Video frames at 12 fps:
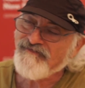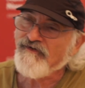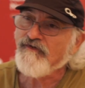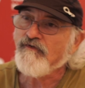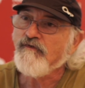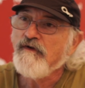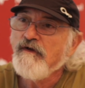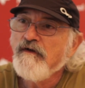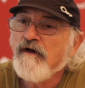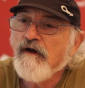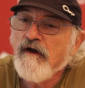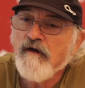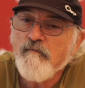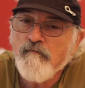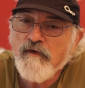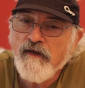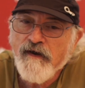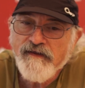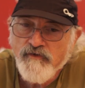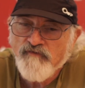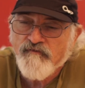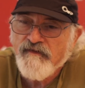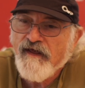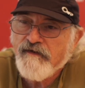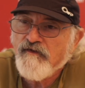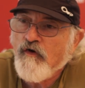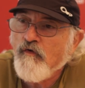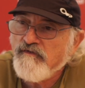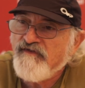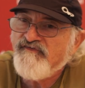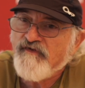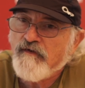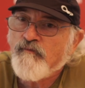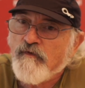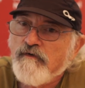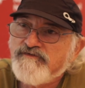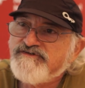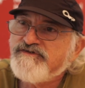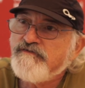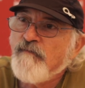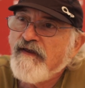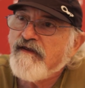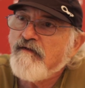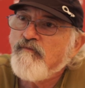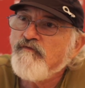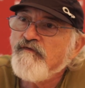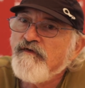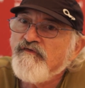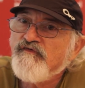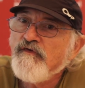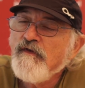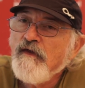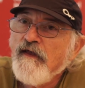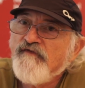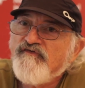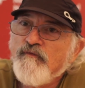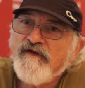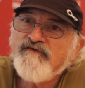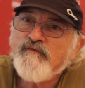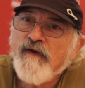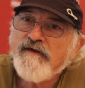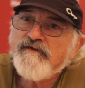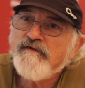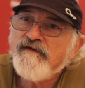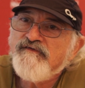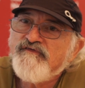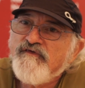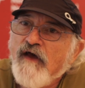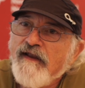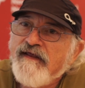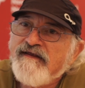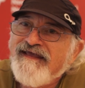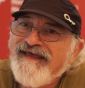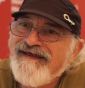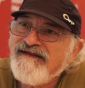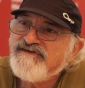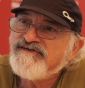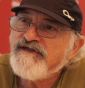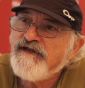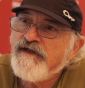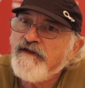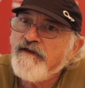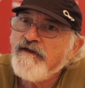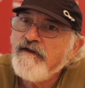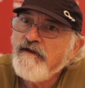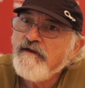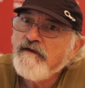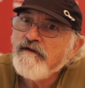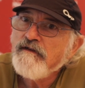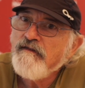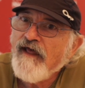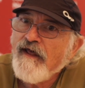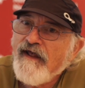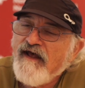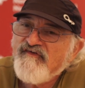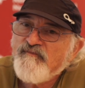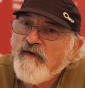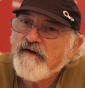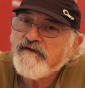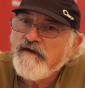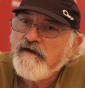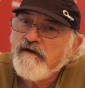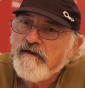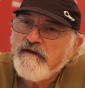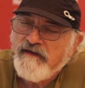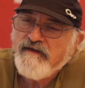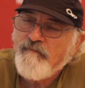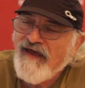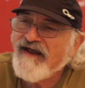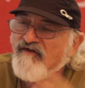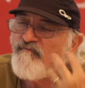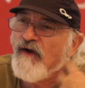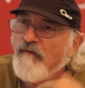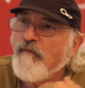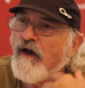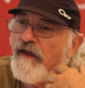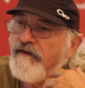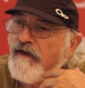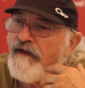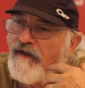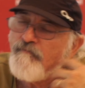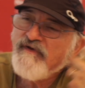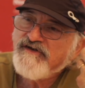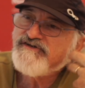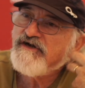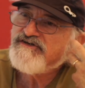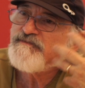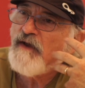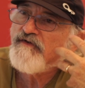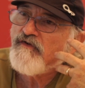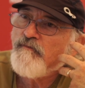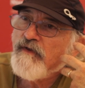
So, and I look for that, the holistic approach to making movies. And so when a director is not engaged in that aspect, in the back of my mind, I am being judgmental